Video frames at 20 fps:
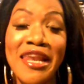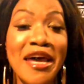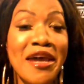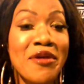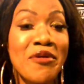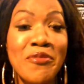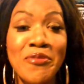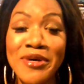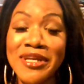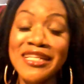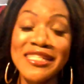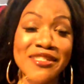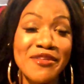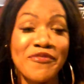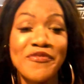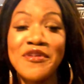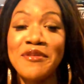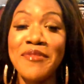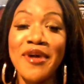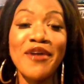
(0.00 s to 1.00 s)
Like, what is a
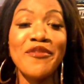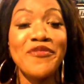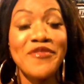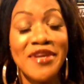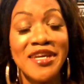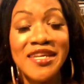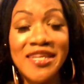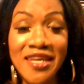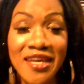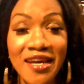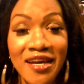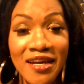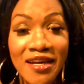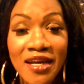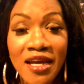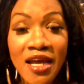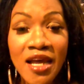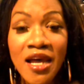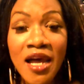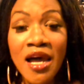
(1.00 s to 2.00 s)
female figure?
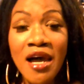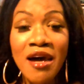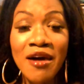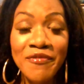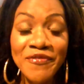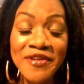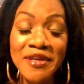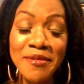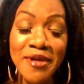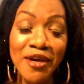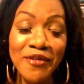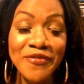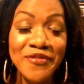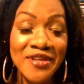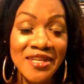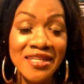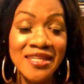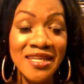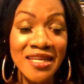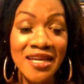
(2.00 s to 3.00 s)
A female
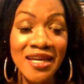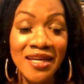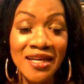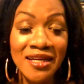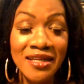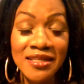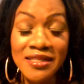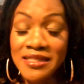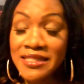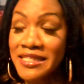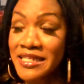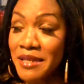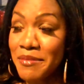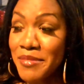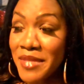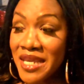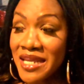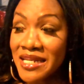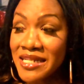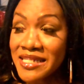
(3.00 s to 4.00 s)
figure, to
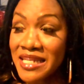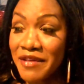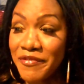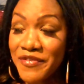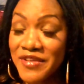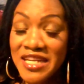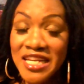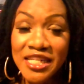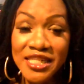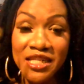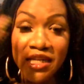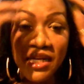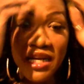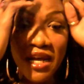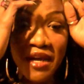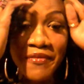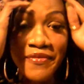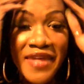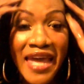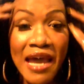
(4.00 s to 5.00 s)
me, the definition
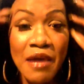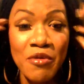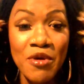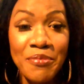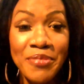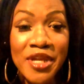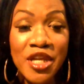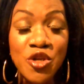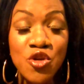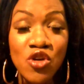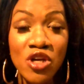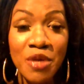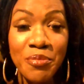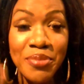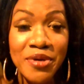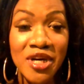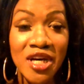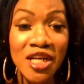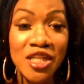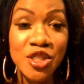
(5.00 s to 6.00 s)
of that would be you could
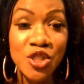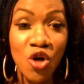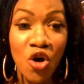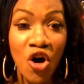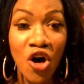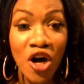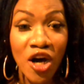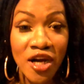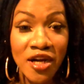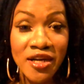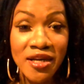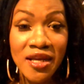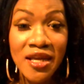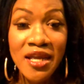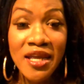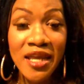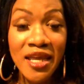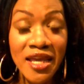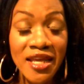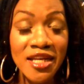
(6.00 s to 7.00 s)
put a dog
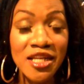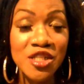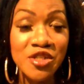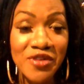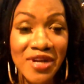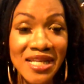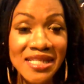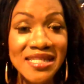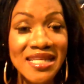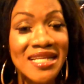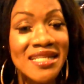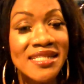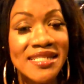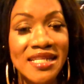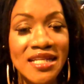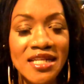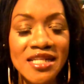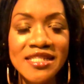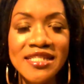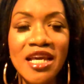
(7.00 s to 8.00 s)
in a dress and
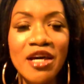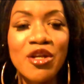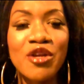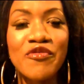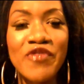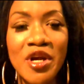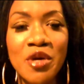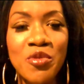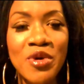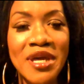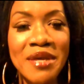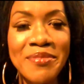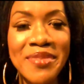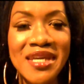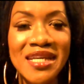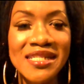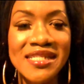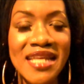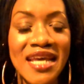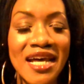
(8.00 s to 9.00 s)
send it down the runway
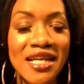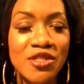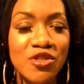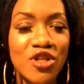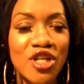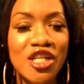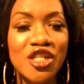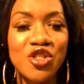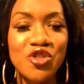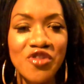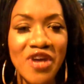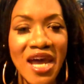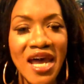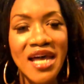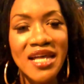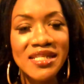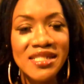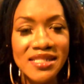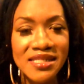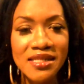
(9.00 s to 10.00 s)
because it has on the
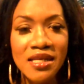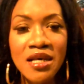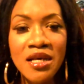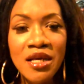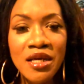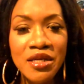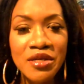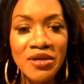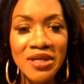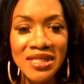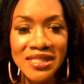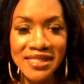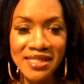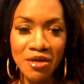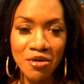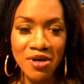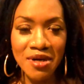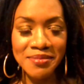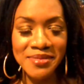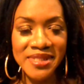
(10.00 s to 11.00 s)
dress. You
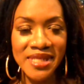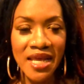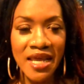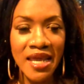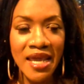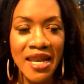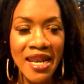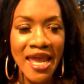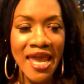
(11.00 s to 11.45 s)
understand what I'm saying?